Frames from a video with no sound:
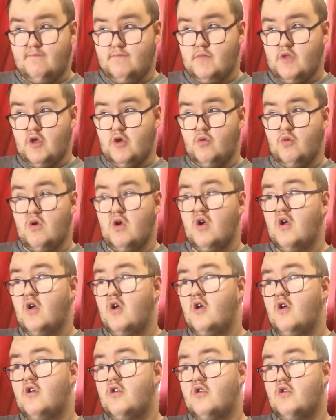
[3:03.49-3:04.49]

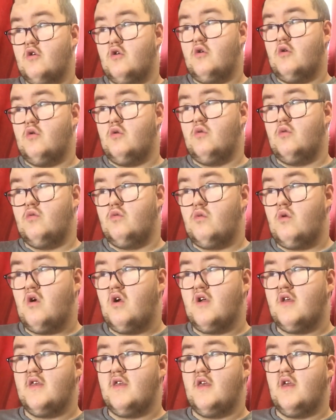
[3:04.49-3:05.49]
so
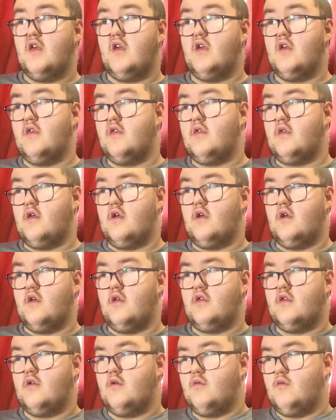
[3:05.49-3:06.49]
Roxy is like
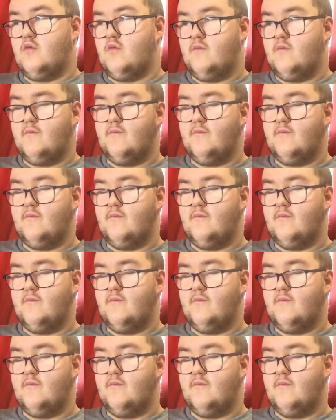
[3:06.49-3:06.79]
so